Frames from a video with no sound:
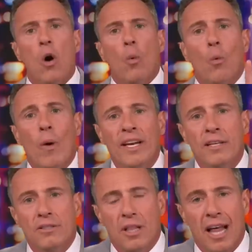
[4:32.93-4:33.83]
When
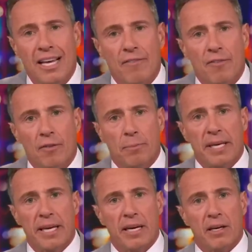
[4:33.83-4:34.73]
does life
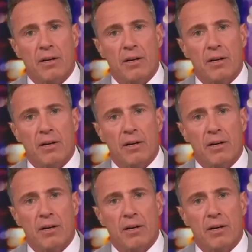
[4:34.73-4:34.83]
begin?